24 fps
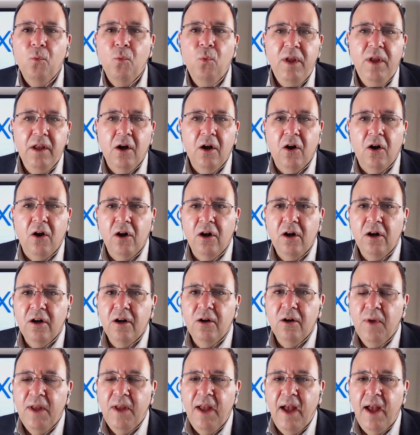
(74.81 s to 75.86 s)
are
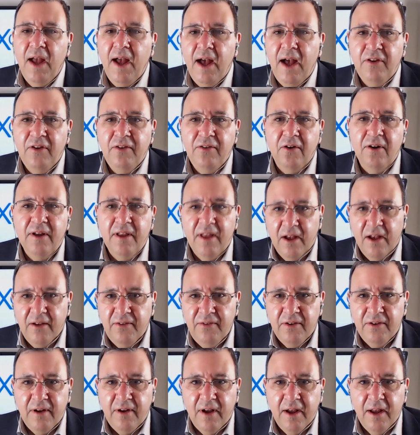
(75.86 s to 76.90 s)
we have as our guest
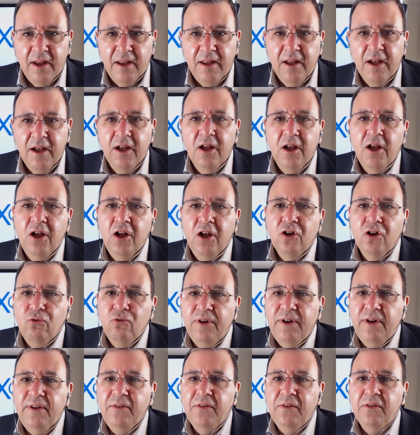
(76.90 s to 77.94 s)
today
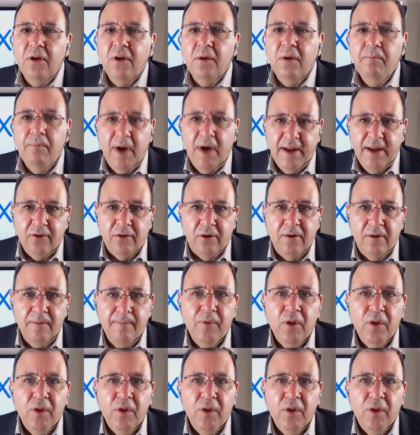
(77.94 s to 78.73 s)
Chris Michel,